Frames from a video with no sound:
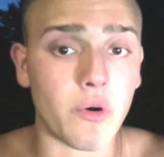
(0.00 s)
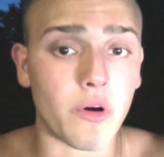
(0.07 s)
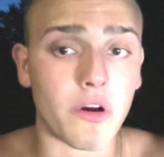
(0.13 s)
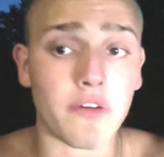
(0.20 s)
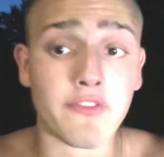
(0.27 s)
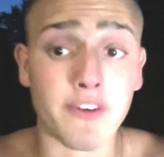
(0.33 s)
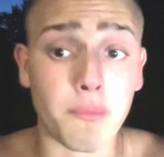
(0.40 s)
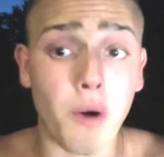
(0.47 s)

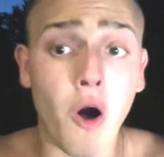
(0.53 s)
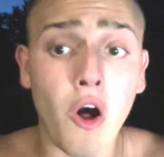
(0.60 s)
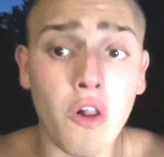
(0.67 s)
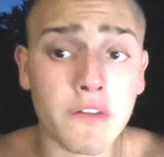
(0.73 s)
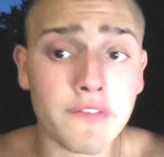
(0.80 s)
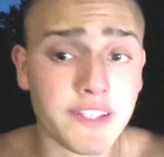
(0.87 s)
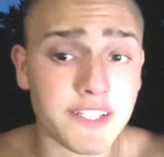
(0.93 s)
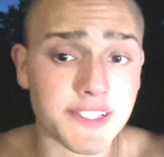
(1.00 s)
from
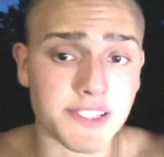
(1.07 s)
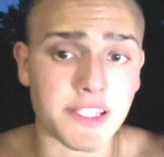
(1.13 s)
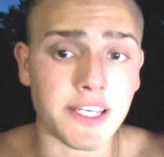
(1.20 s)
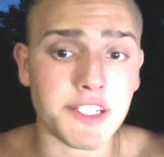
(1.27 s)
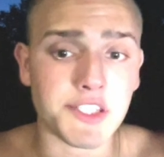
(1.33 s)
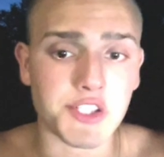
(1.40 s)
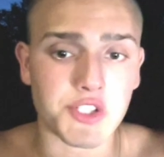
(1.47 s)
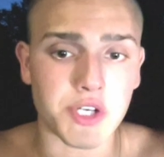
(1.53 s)
all of these
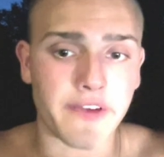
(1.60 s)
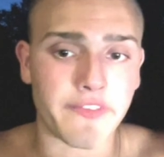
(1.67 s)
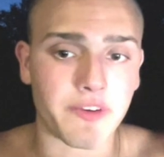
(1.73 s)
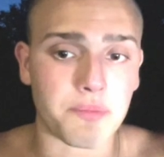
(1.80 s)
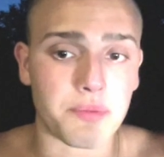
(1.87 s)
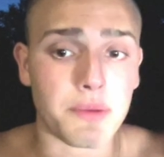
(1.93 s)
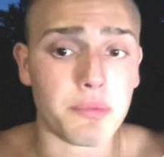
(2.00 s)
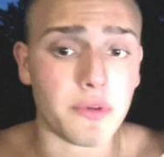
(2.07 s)
leads, you
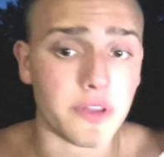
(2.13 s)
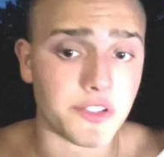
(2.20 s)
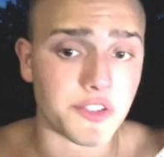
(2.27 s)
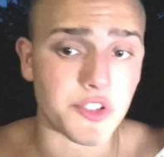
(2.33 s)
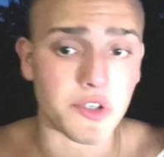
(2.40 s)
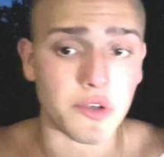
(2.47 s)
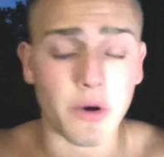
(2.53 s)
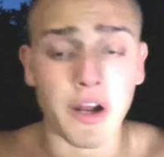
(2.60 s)
traffic people
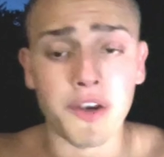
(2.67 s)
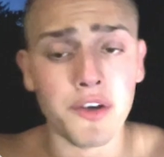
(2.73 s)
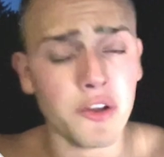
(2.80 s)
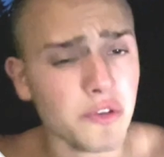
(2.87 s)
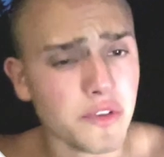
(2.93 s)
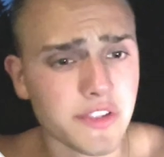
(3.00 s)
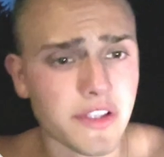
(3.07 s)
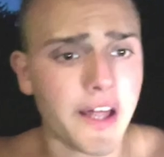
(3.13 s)
into a
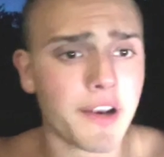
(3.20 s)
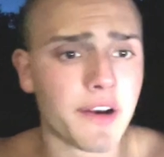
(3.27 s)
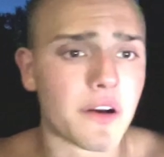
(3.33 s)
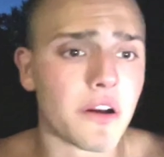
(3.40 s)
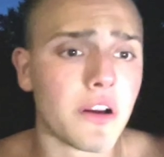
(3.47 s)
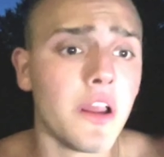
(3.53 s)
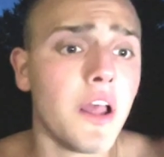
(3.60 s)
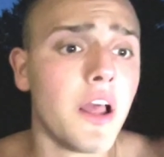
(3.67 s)

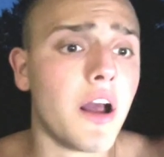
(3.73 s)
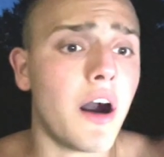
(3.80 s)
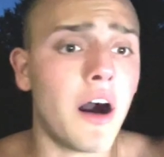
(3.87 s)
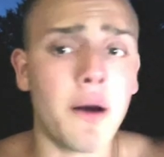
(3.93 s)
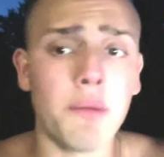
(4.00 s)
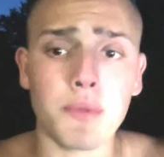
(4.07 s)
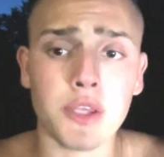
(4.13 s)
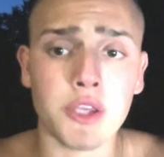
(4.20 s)
newsletter,
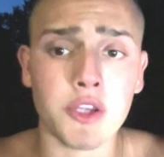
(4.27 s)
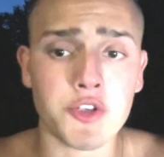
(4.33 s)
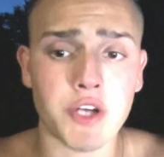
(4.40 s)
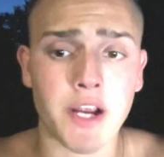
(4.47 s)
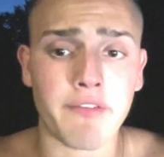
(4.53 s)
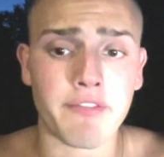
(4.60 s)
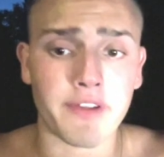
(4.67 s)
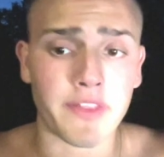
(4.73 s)
you
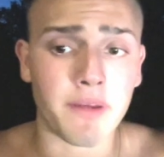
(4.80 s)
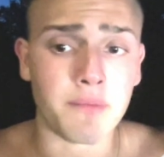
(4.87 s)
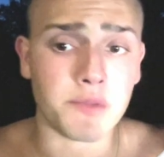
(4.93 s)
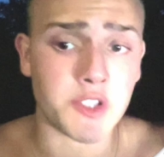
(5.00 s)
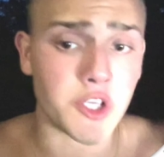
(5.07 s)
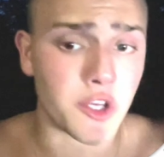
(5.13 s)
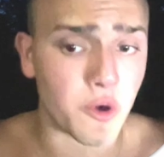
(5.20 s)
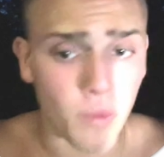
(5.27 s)
traffic them
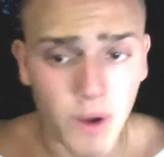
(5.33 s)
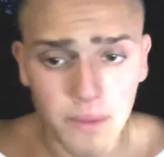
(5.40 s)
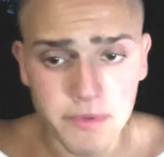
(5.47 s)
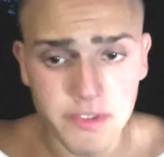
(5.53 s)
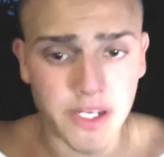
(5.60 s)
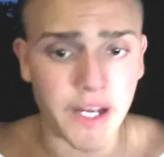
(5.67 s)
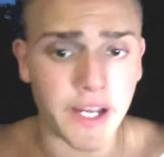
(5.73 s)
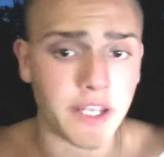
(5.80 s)
to your
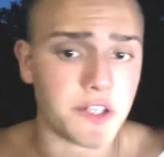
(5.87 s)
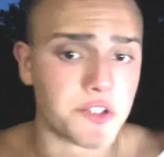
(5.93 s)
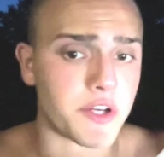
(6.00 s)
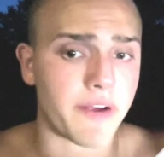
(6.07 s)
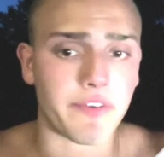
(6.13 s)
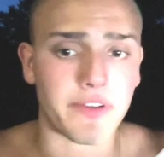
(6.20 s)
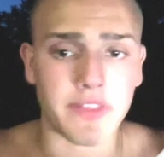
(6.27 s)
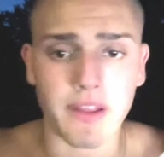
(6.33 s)
website, you
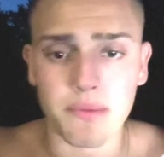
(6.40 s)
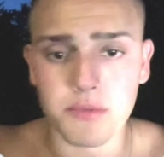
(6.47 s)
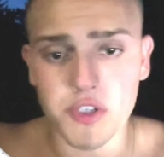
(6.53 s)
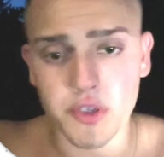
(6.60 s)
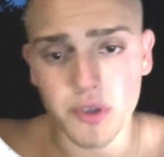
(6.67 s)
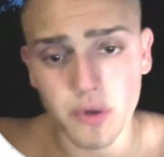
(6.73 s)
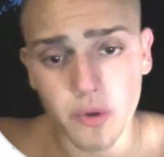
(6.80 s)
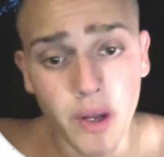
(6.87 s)
traffic them
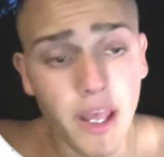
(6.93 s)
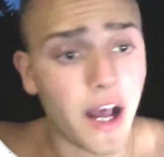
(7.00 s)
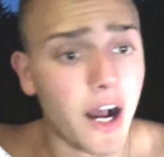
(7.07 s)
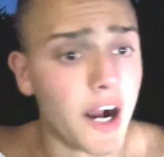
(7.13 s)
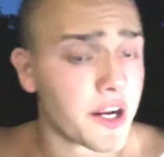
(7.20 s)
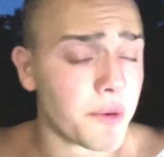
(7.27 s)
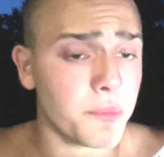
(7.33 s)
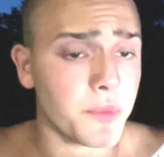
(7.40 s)
to
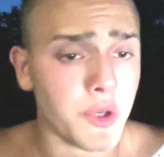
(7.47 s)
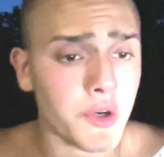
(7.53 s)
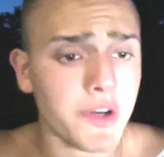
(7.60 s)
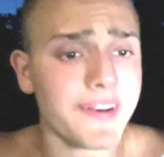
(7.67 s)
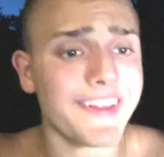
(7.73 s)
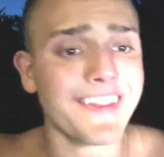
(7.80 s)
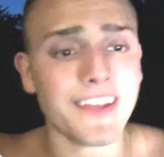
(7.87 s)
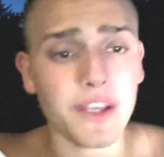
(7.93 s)
a
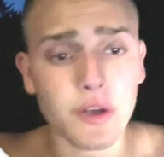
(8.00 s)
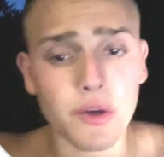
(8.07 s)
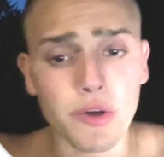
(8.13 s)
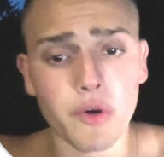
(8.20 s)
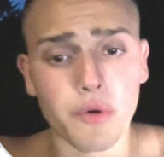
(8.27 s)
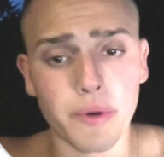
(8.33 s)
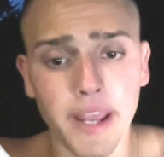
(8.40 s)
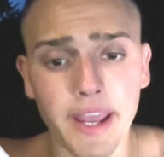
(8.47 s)
community that you
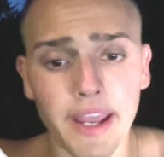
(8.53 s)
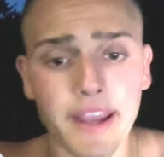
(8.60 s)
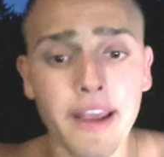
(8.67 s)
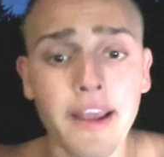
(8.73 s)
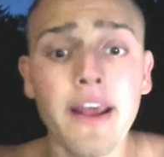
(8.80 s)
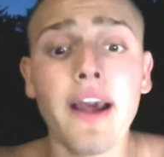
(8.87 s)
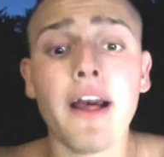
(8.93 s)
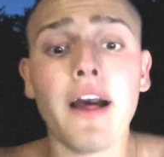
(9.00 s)
create.
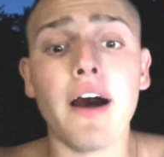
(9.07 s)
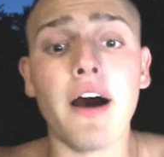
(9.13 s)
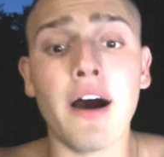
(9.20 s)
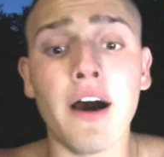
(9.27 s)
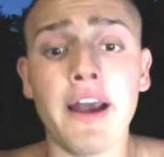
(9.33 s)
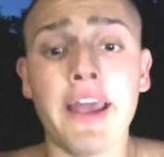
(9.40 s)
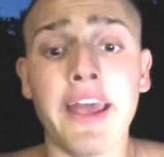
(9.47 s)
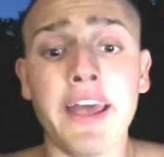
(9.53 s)

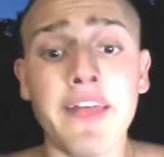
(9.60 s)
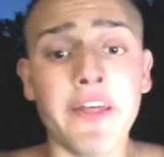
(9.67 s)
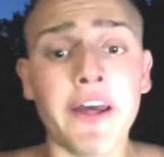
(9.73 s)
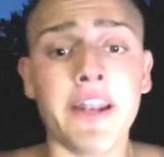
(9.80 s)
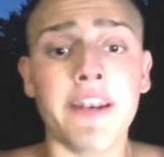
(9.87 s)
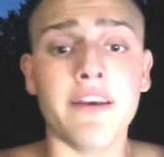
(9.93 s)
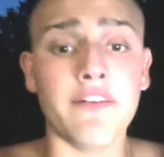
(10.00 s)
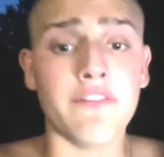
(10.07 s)
And
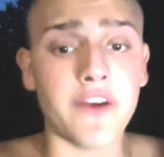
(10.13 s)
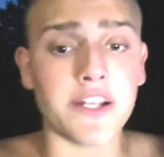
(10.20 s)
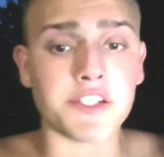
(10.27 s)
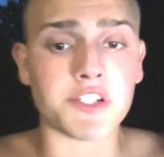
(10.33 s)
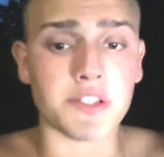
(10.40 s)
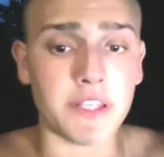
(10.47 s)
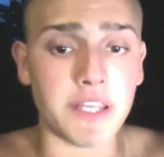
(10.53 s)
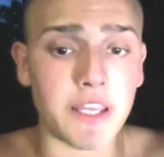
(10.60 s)
then
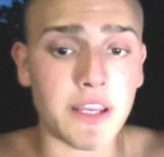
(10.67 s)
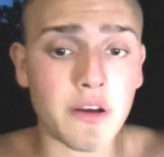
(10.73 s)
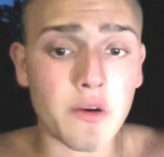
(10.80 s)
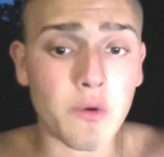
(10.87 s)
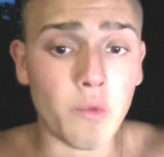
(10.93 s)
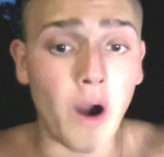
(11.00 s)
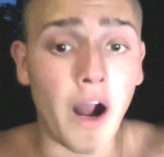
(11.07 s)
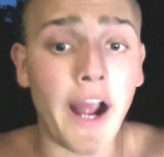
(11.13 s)
eventually,
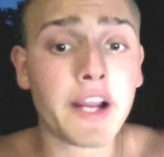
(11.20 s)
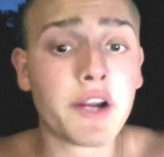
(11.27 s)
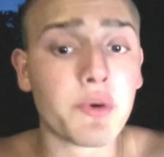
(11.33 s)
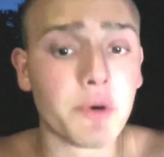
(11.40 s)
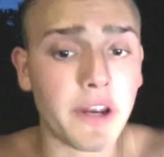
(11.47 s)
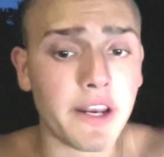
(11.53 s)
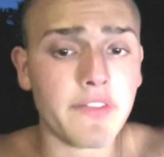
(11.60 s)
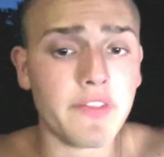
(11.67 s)
I
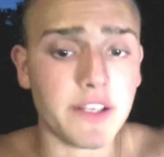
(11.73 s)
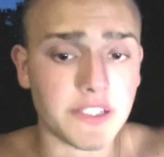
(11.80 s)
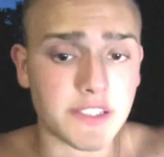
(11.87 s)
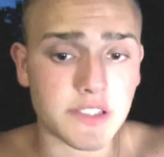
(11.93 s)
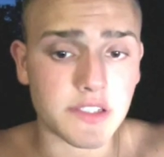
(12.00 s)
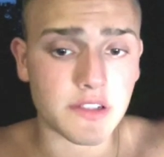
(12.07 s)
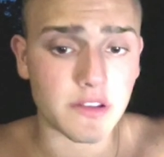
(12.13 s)
created this